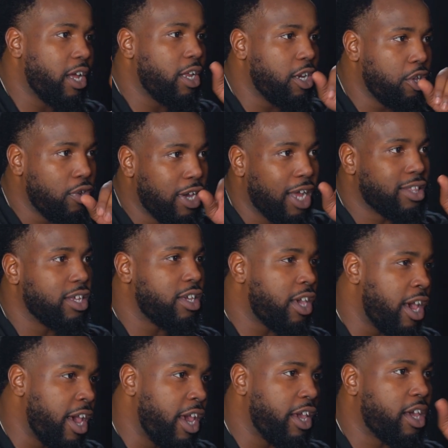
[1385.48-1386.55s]
and then you got the
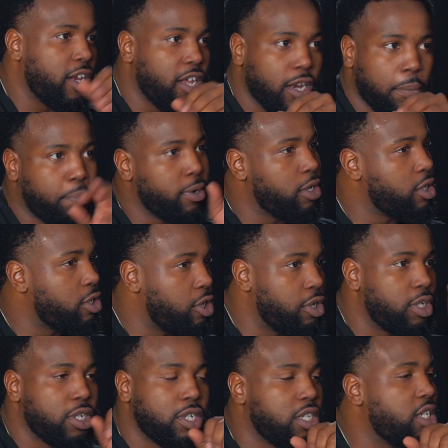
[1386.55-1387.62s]
cake, and then I'm pretty sure I
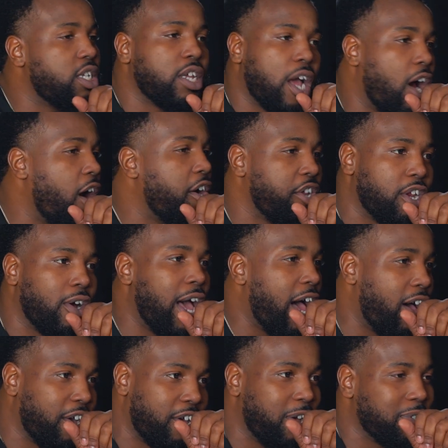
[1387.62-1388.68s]
already know how
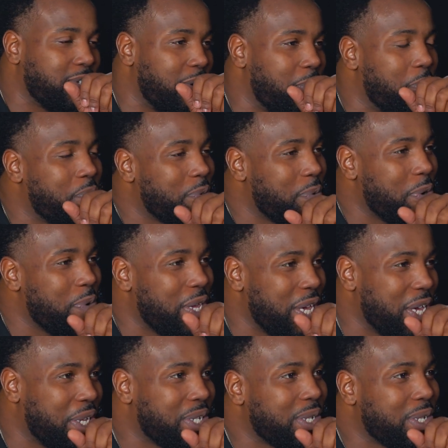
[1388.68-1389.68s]
it goes. So here he is.